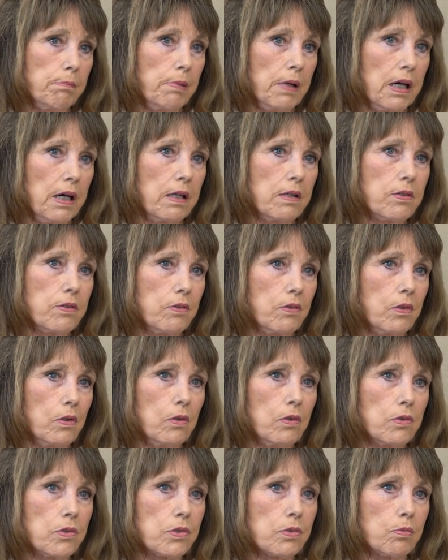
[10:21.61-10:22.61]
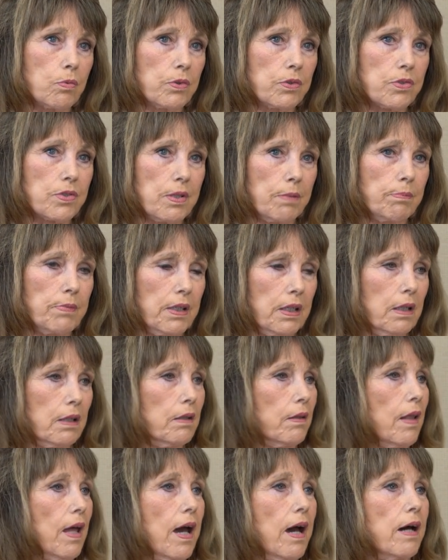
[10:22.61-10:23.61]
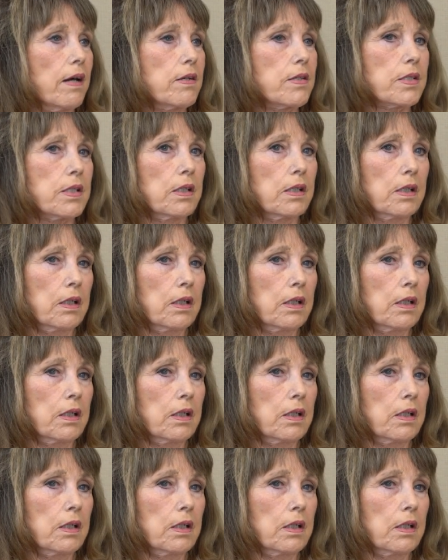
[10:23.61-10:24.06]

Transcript: but those were something that